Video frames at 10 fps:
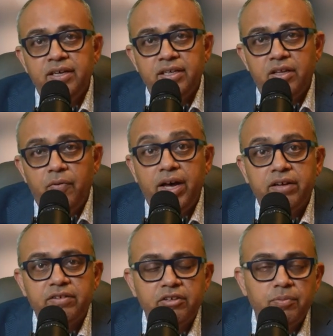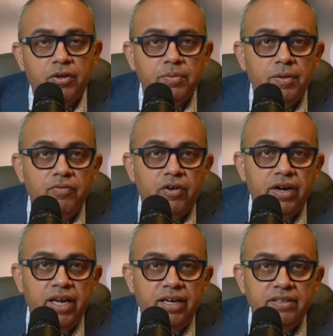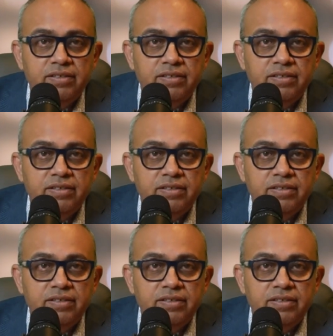the virus responsible for AIDS.